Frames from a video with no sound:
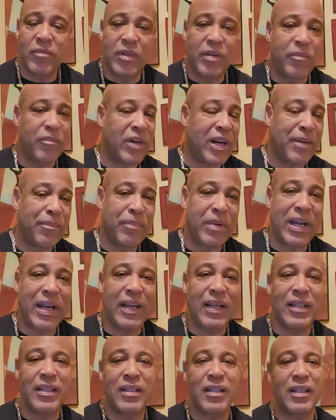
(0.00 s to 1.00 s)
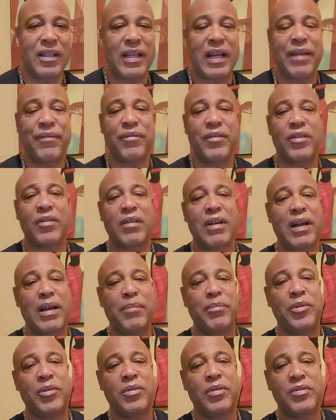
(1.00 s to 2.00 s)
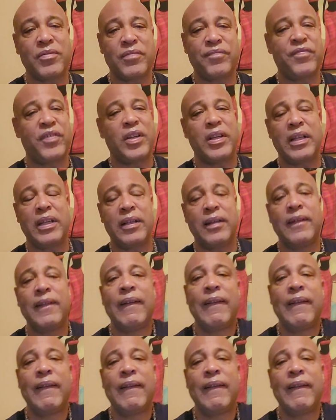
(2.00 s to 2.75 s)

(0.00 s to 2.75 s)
went right back into the life of crime. Dude, it's funny